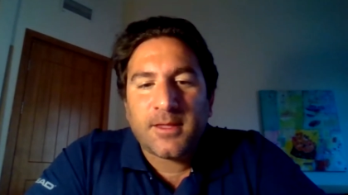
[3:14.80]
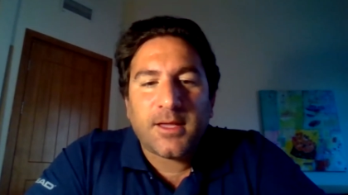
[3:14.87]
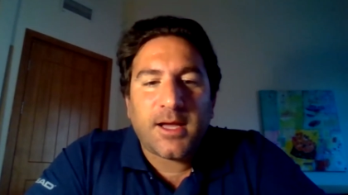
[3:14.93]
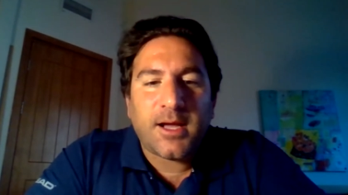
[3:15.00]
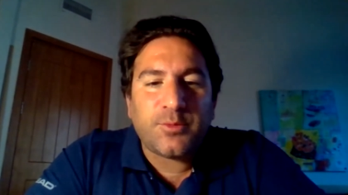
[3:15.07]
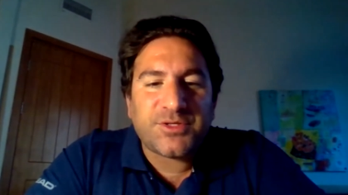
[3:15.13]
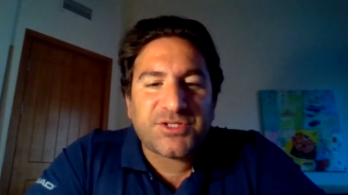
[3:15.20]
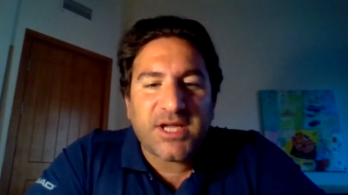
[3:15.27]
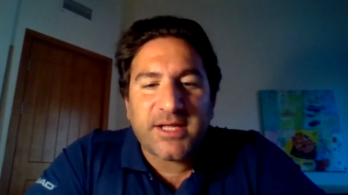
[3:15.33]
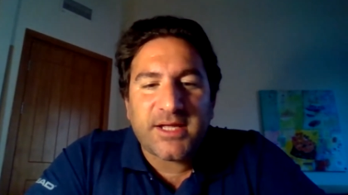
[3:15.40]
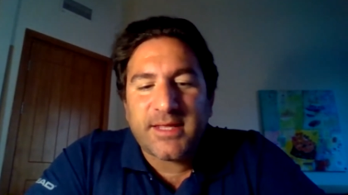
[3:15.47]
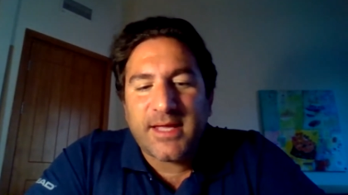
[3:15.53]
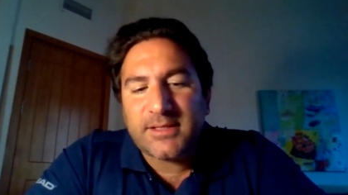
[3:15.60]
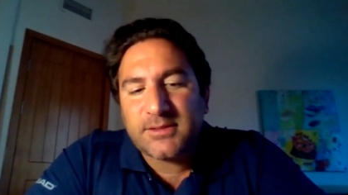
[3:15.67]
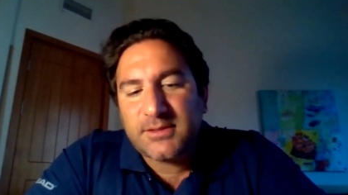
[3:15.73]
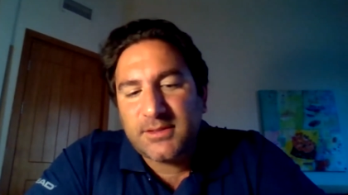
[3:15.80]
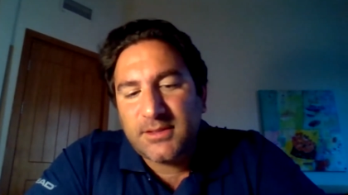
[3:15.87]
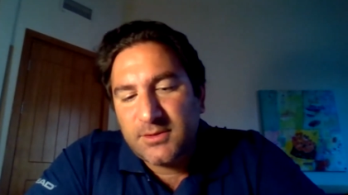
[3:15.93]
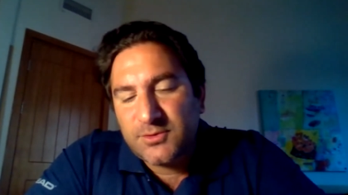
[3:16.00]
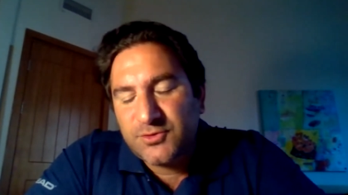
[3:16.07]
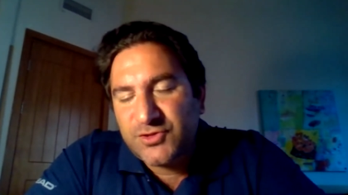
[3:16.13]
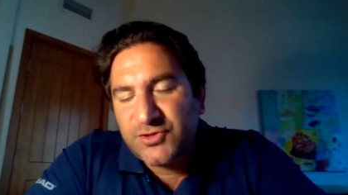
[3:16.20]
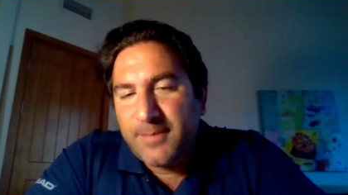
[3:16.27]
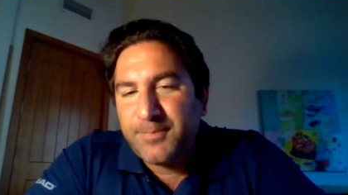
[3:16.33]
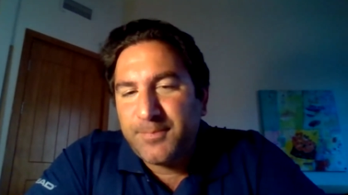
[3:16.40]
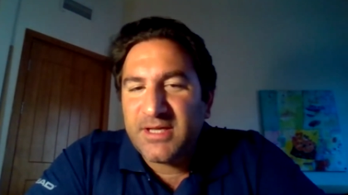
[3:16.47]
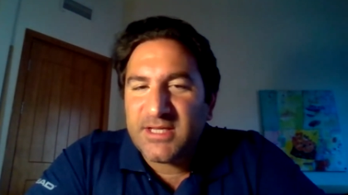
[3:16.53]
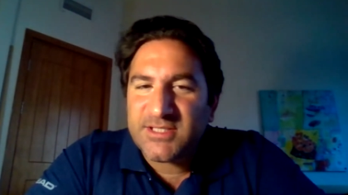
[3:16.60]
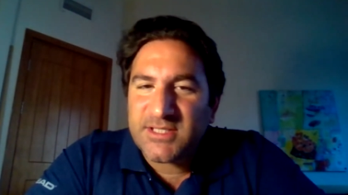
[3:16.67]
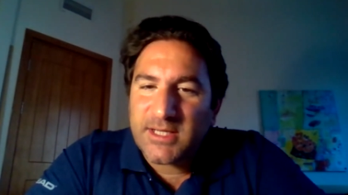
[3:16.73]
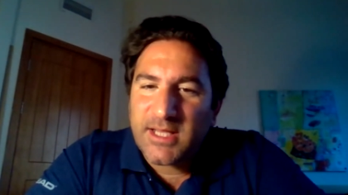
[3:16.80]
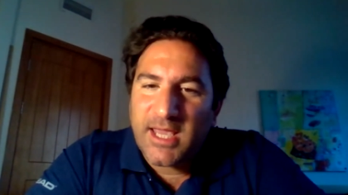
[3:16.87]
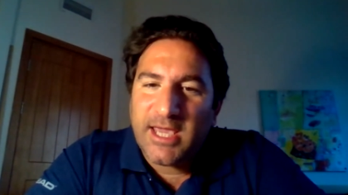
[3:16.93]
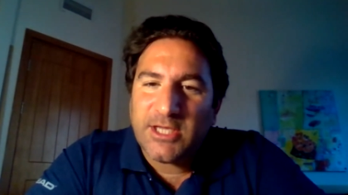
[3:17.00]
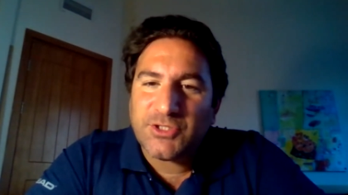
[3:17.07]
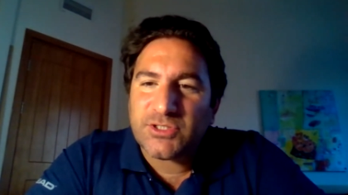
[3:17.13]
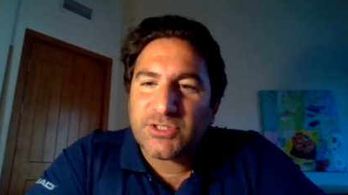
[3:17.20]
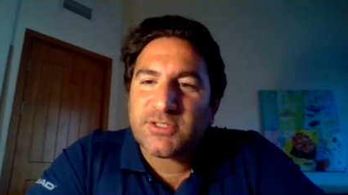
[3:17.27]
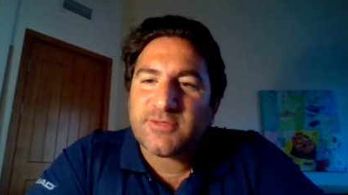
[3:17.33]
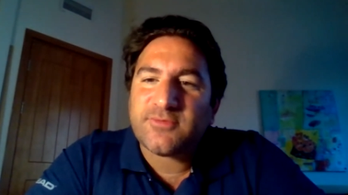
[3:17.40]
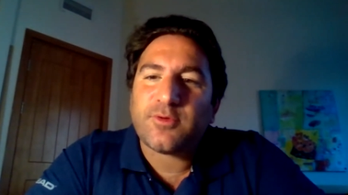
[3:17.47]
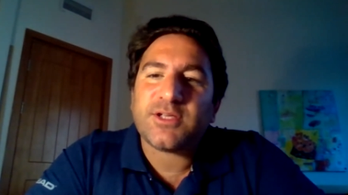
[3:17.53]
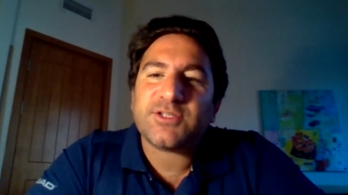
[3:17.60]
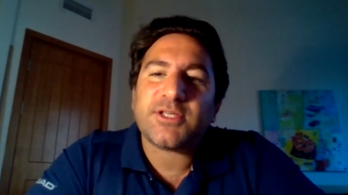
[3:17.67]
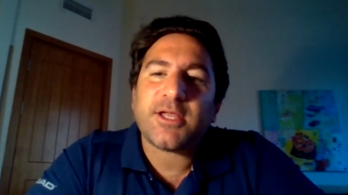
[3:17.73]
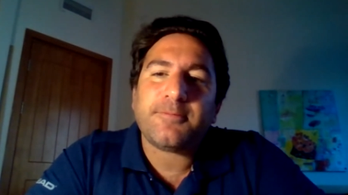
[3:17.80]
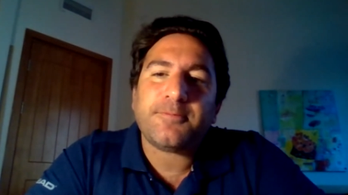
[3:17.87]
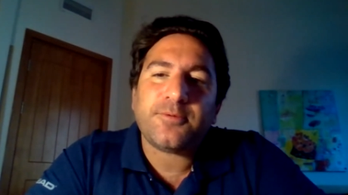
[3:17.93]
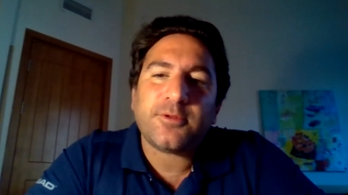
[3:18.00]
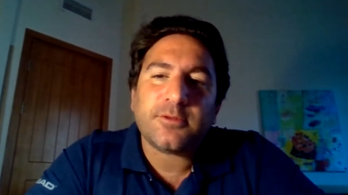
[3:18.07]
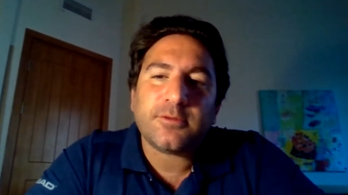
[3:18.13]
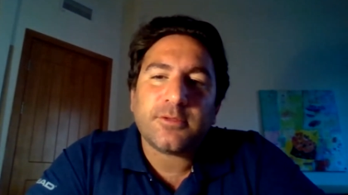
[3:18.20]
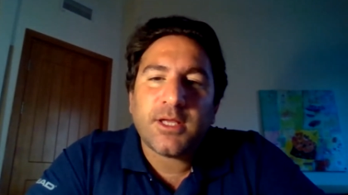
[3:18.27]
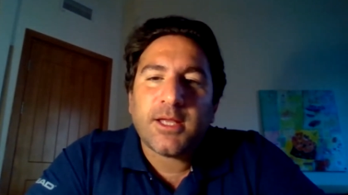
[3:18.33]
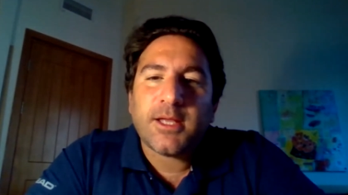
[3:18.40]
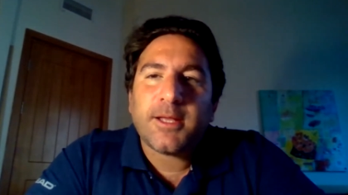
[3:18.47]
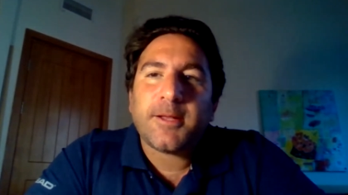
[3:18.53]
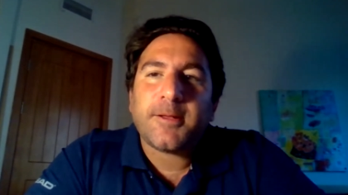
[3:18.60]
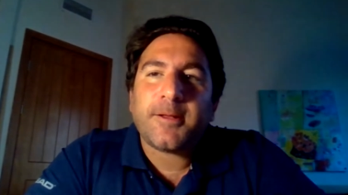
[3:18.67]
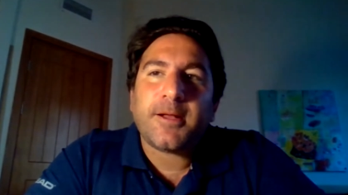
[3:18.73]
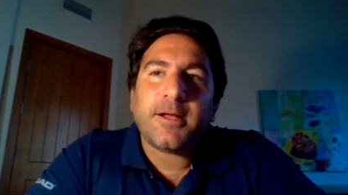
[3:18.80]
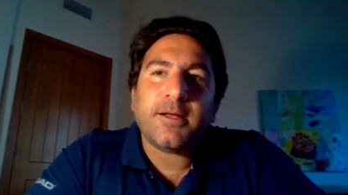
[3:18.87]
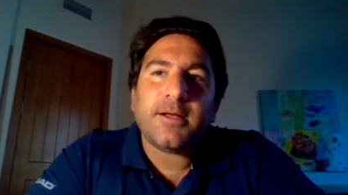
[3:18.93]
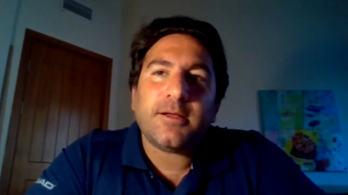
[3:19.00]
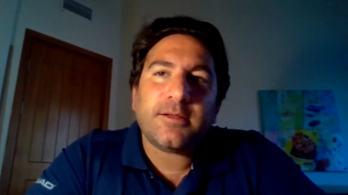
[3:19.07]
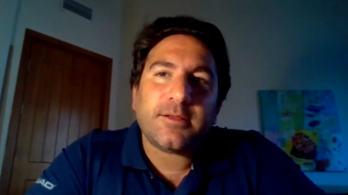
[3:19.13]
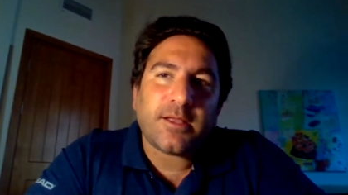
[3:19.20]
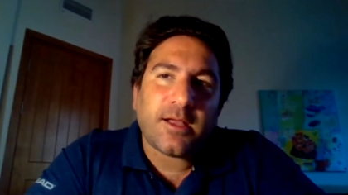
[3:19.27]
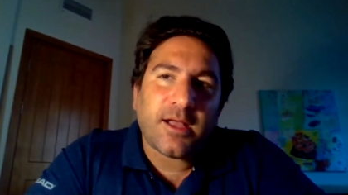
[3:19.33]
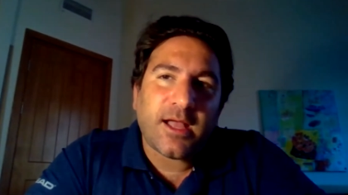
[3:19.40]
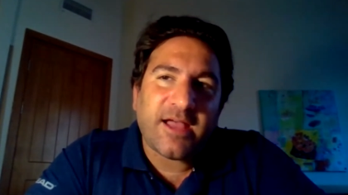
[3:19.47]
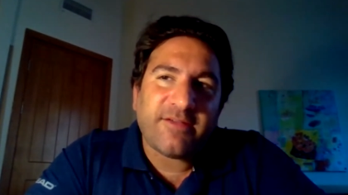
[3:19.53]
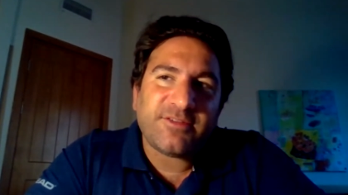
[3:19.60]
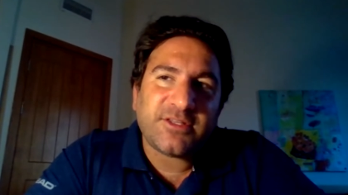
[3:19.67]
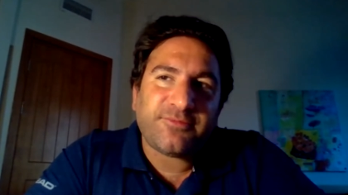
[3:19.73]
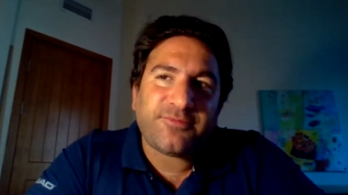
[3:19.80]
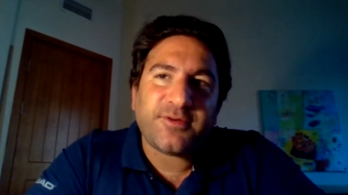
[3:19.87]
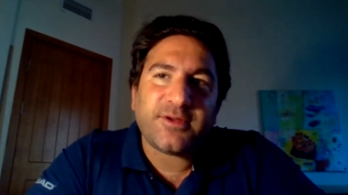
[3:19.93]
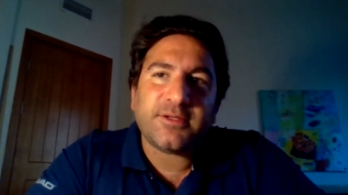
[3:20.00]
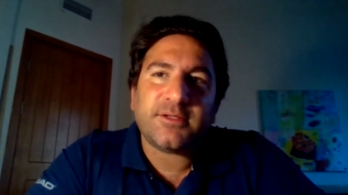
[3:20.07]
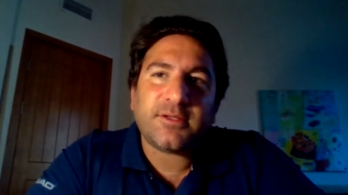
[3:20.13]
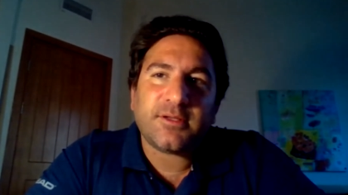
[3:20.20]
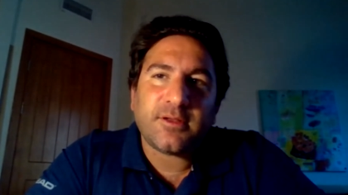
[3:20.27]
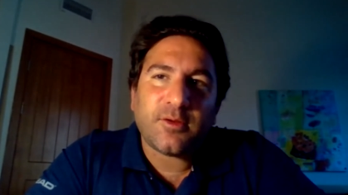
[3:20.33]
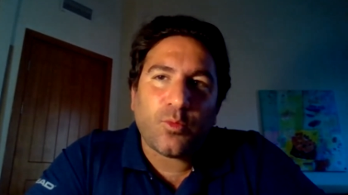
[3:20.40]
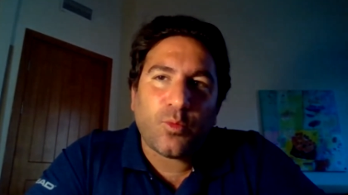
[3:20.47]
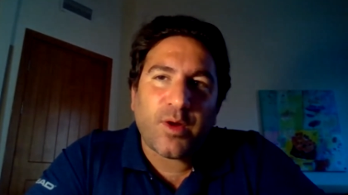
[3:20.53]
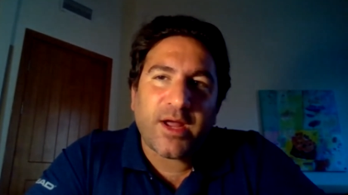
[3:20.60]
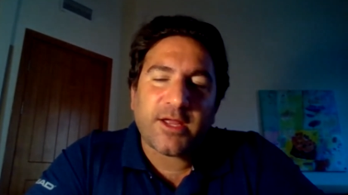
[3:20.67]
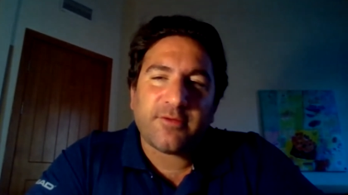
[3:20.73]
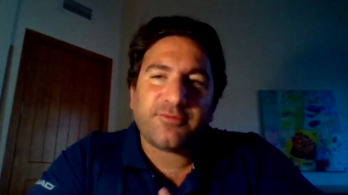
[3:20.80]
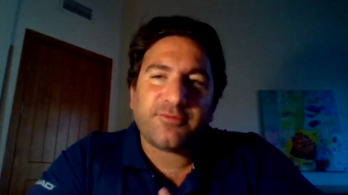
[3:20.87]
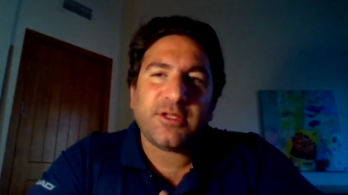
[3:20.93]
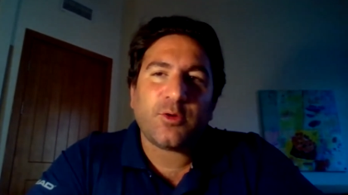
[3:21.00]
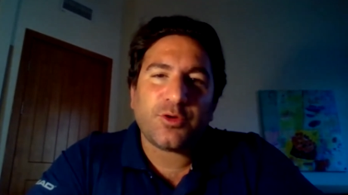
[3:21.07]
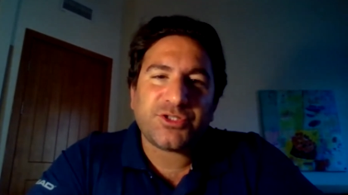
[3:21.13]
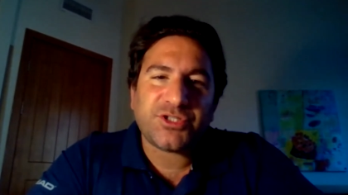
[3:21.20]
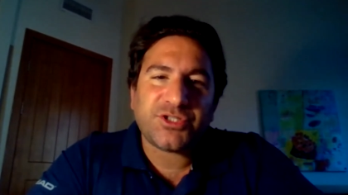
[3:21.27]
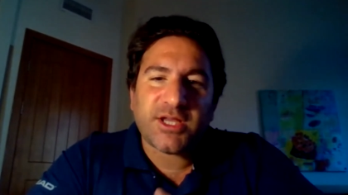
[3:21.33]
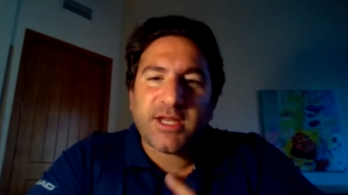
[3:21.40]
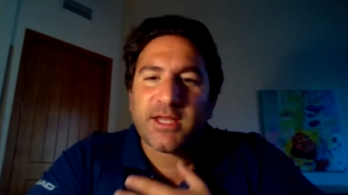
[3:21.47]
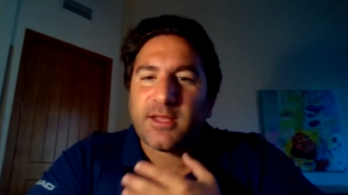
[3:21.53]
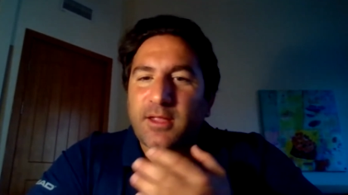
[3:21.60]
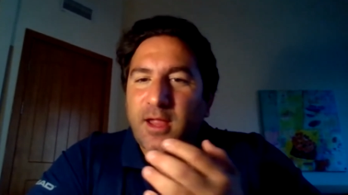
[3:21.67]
I would say that Japanese and Asians, for example, uh, have a different way of negotiating.